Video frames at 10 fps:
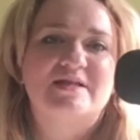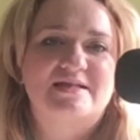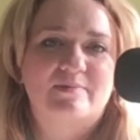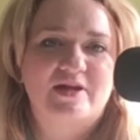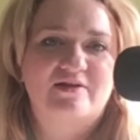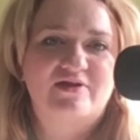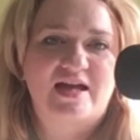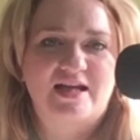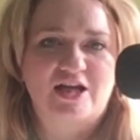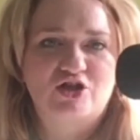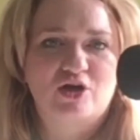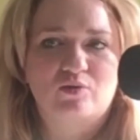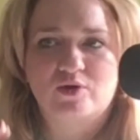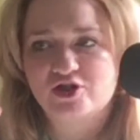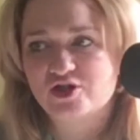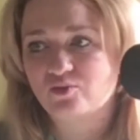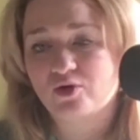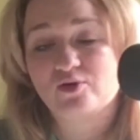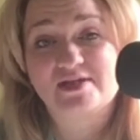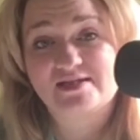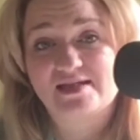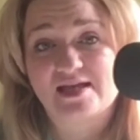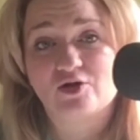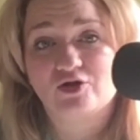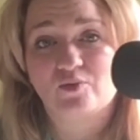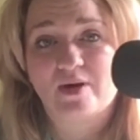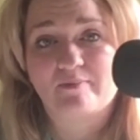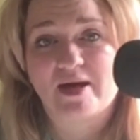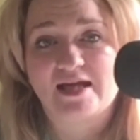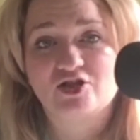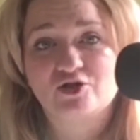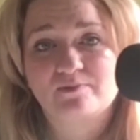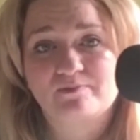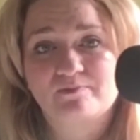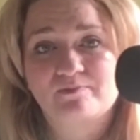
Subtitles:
something of that nature, which is what you would see on the web page.